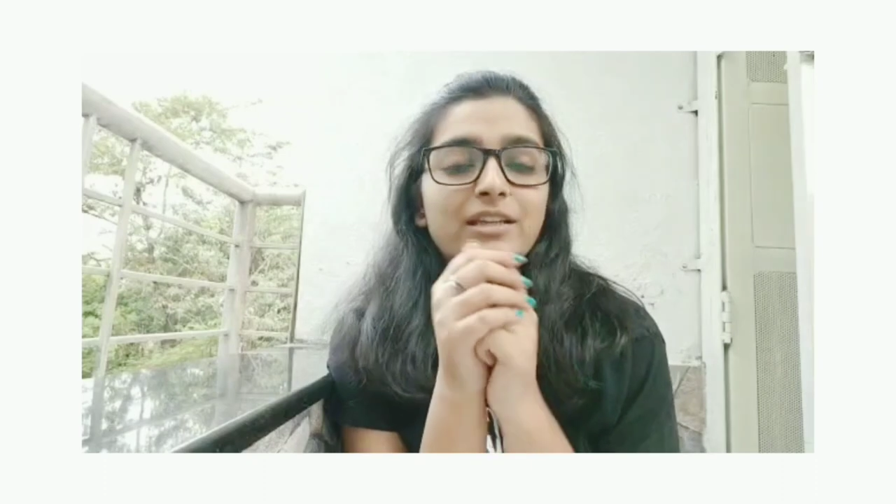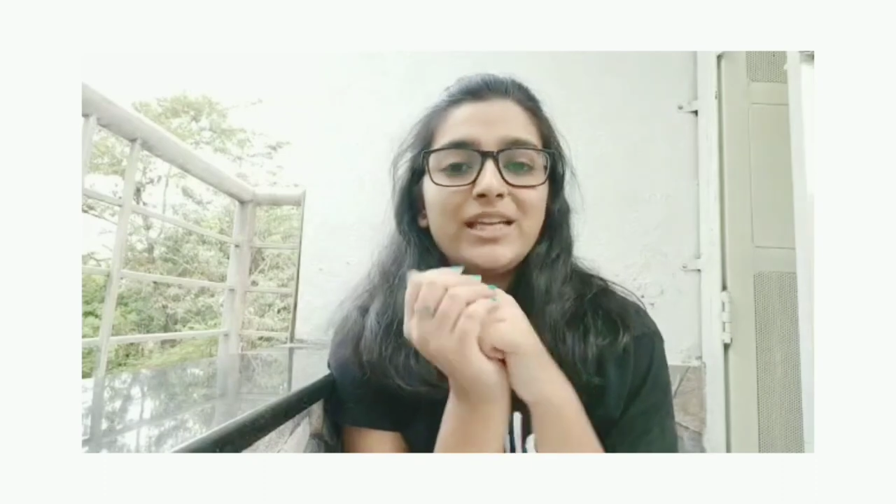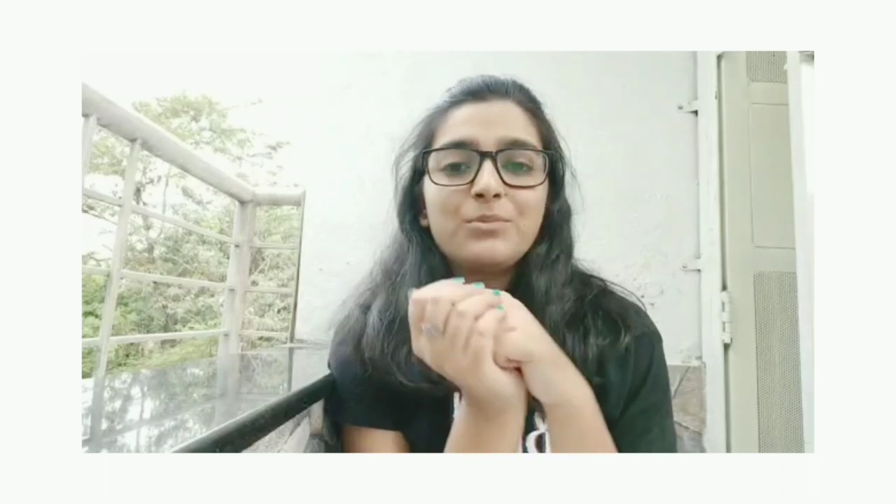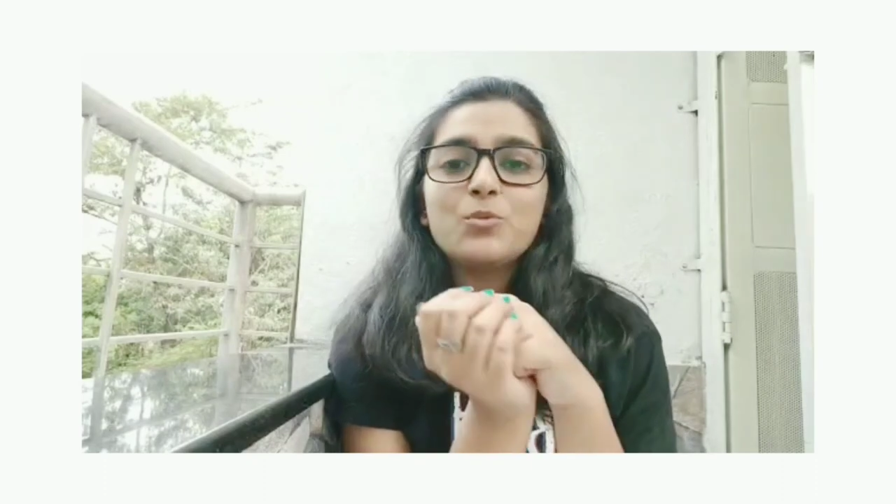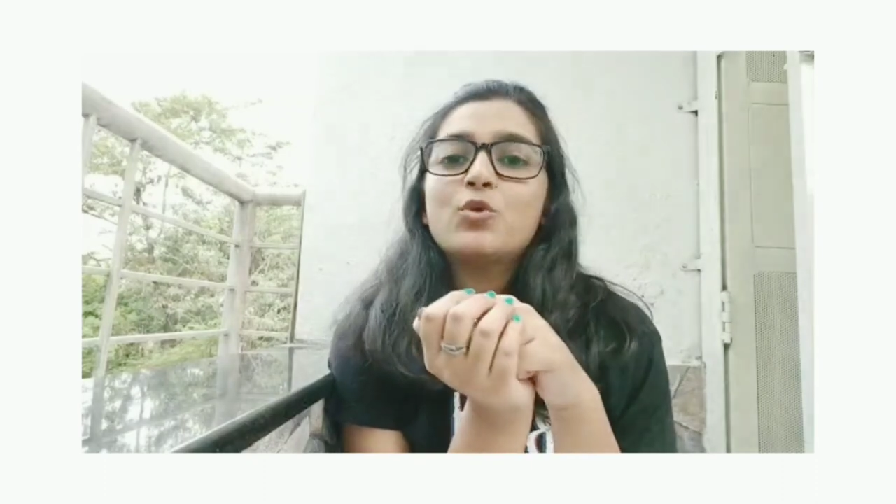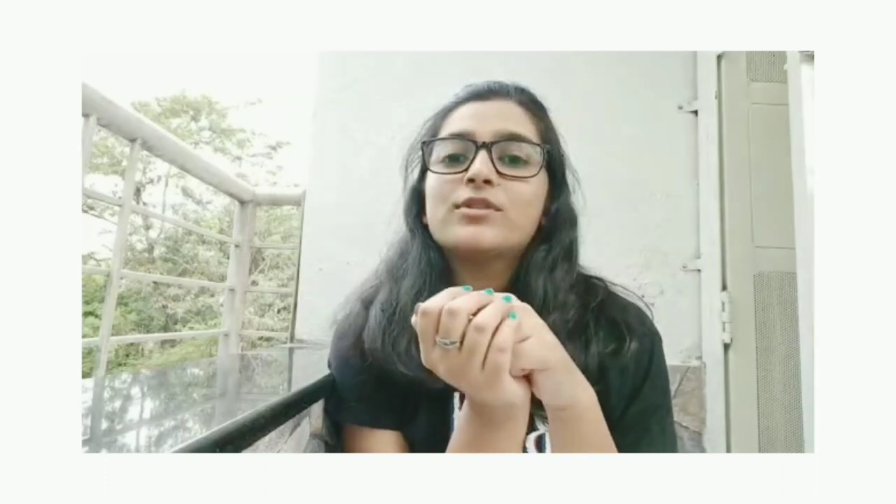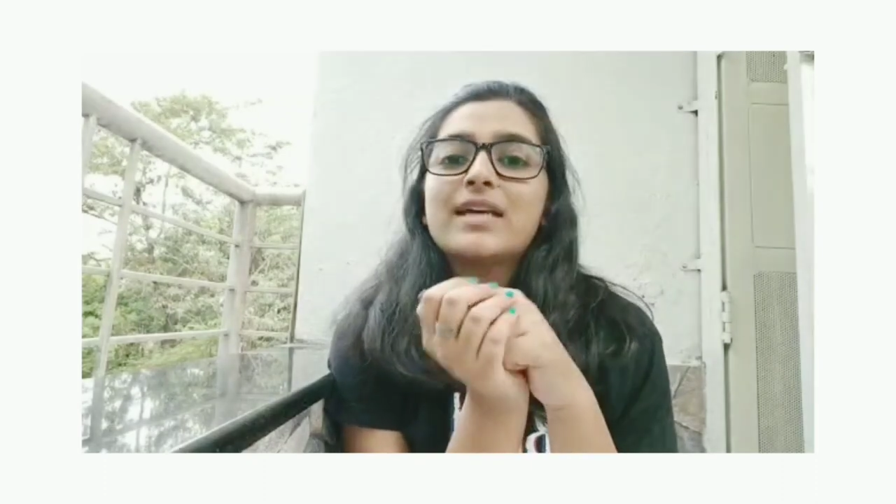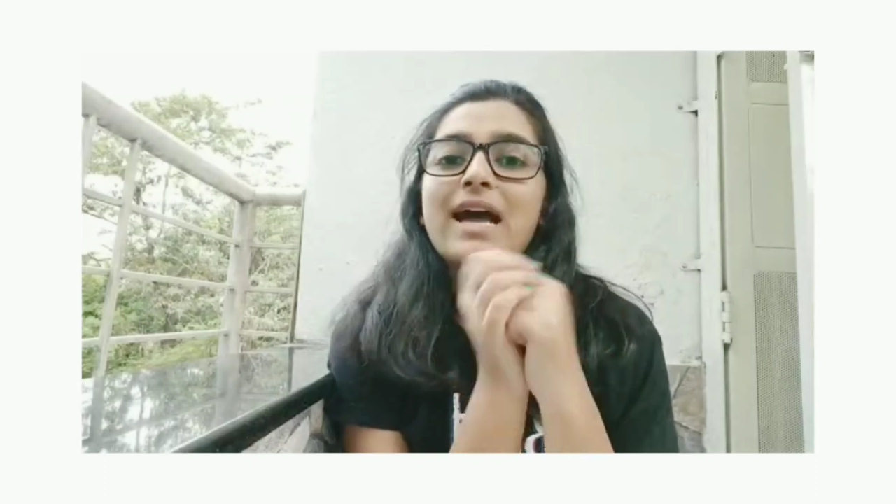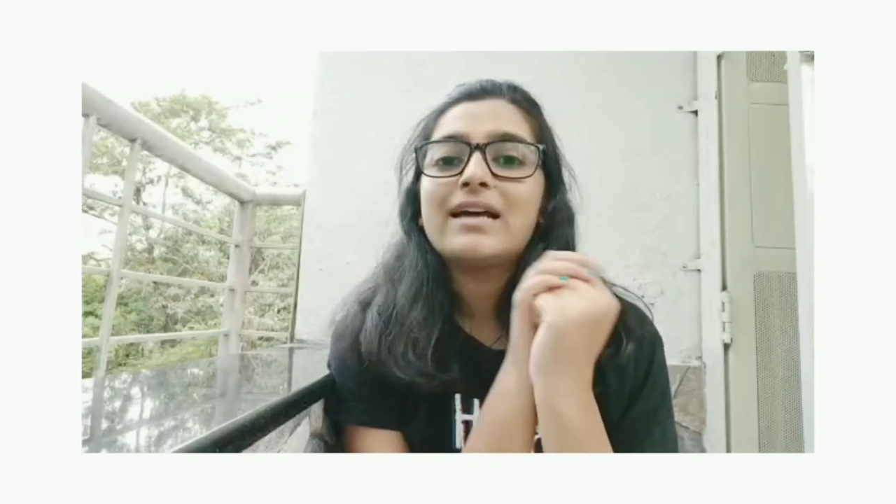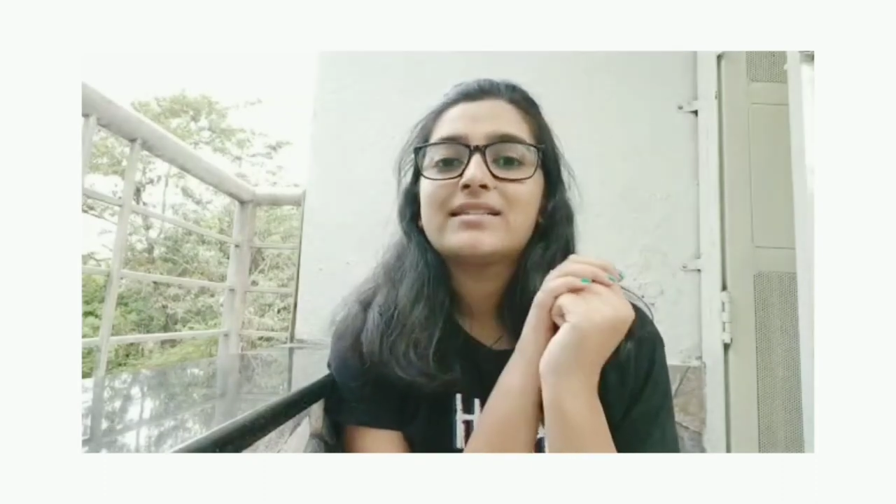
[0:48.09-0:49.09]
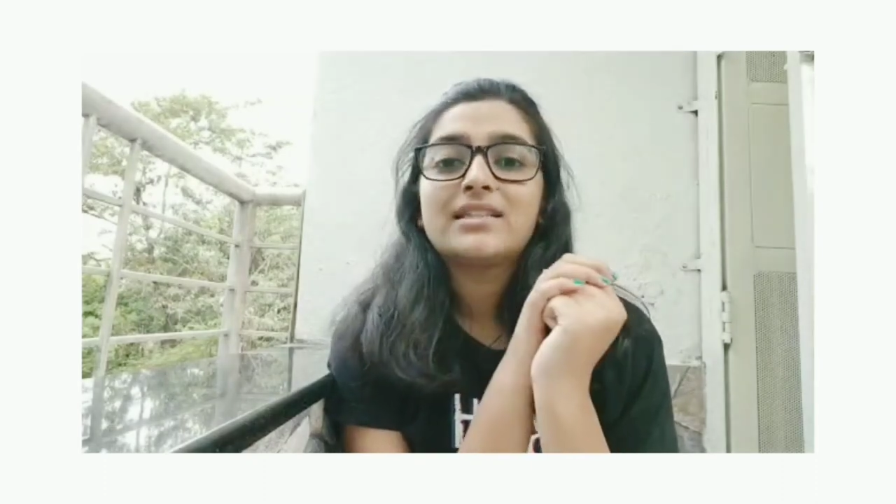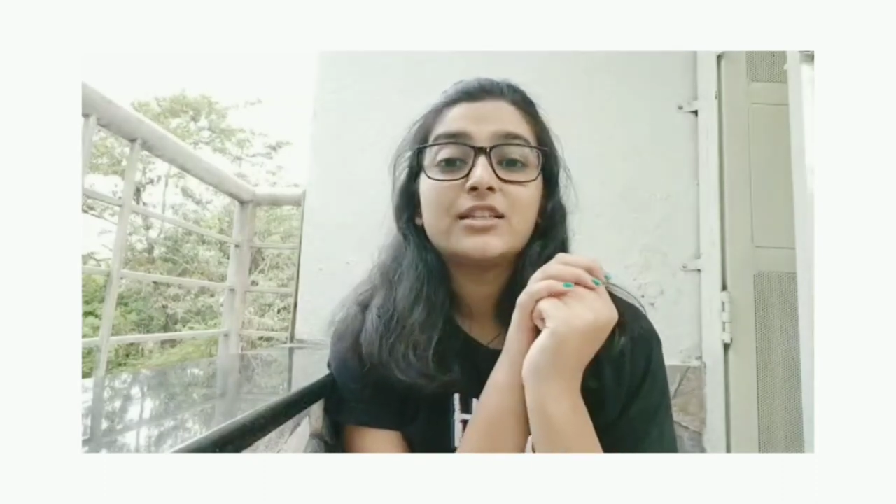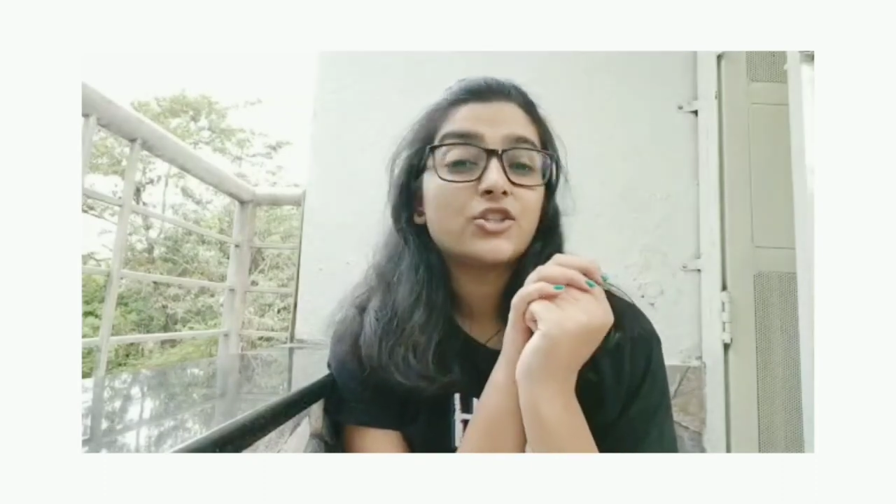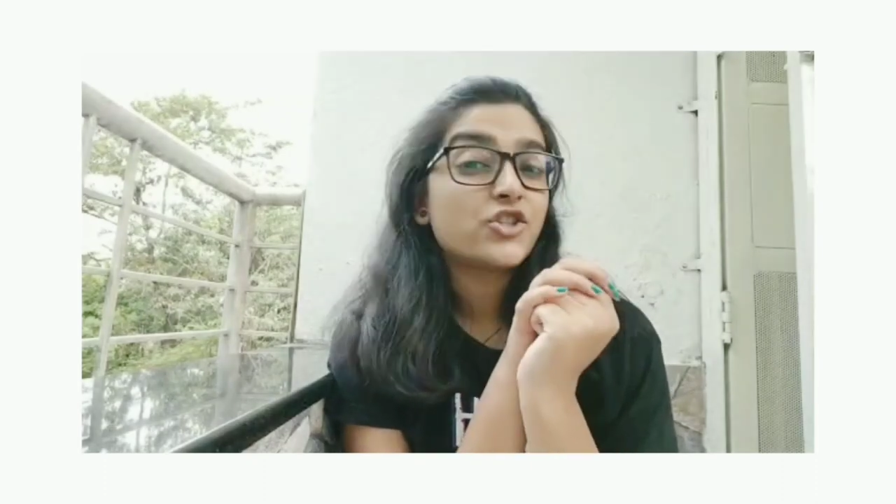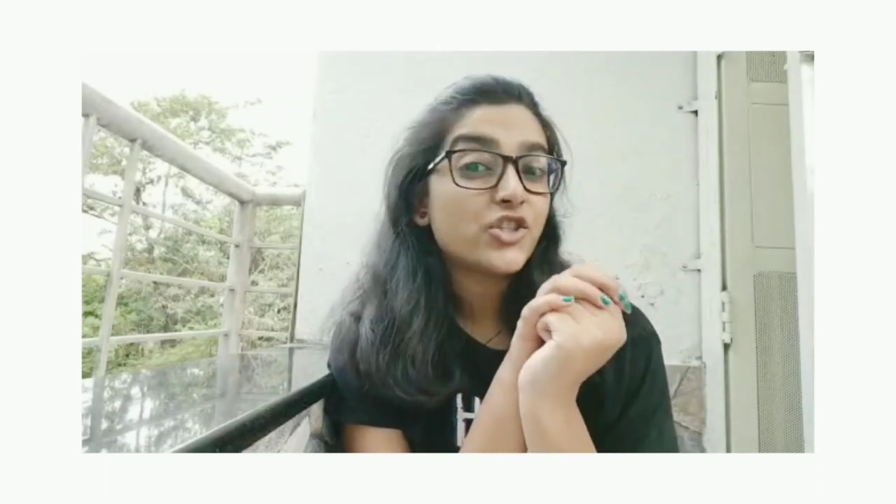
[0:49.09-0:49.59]
The name goes as
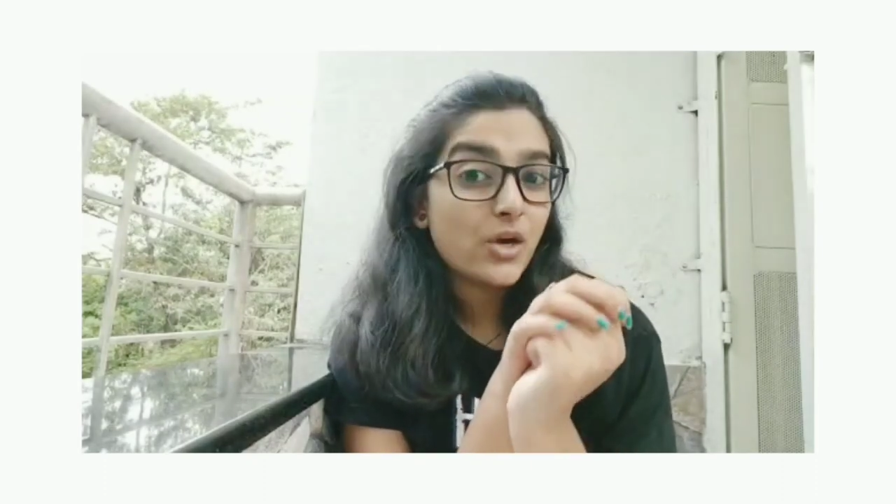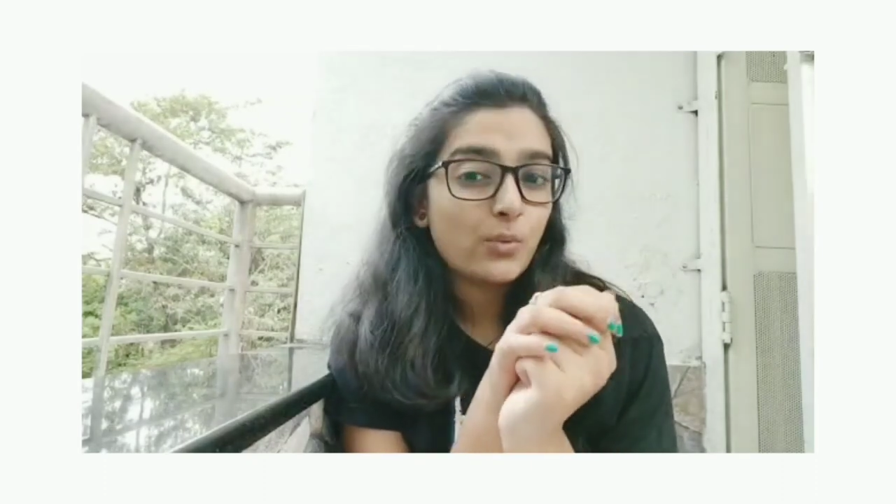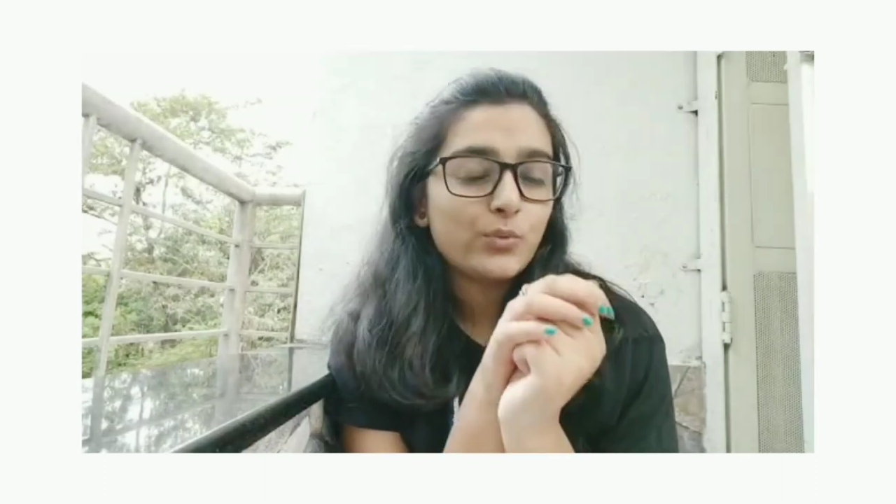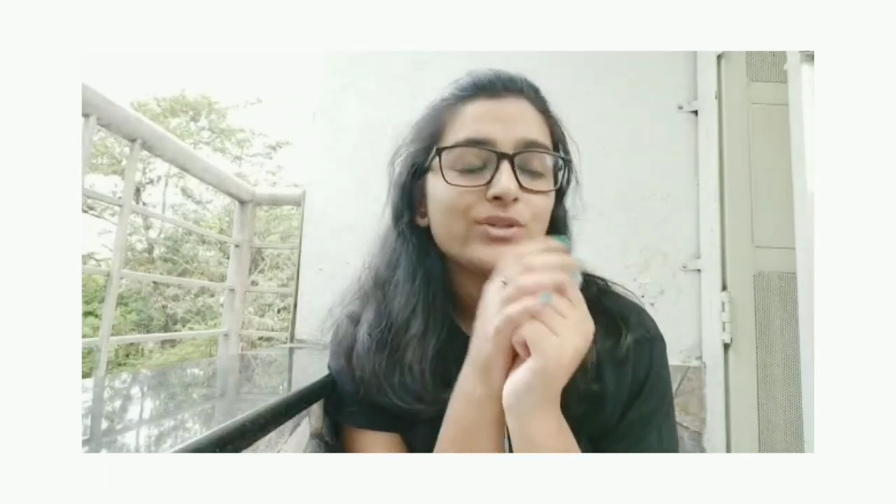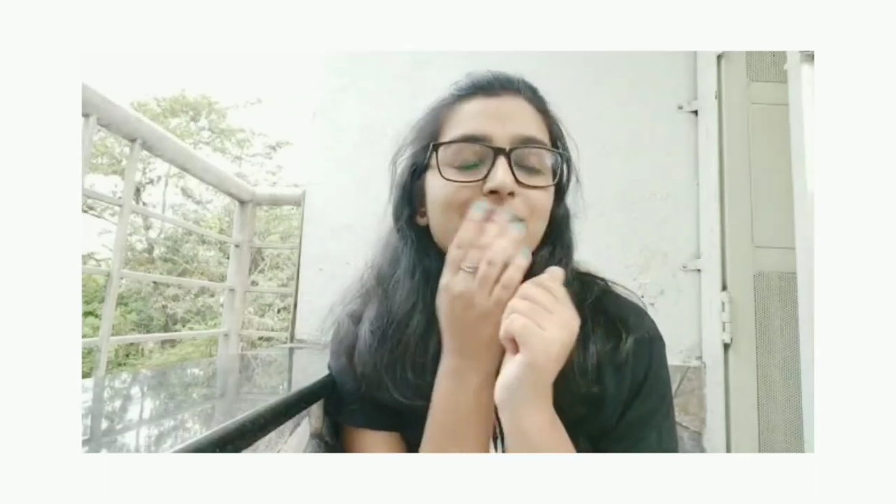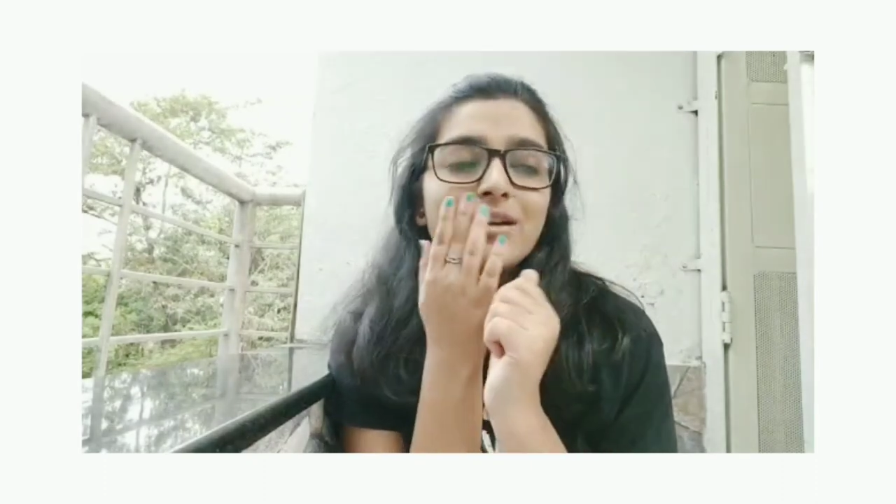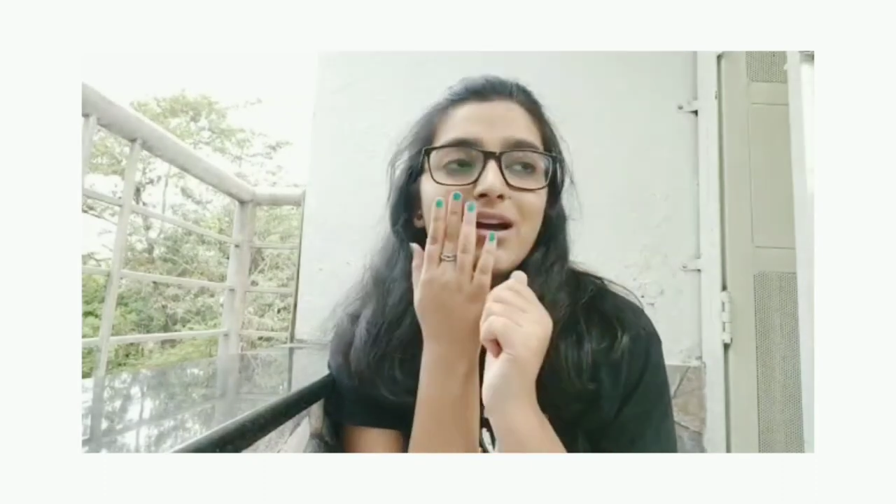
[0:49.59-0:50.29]
The Town.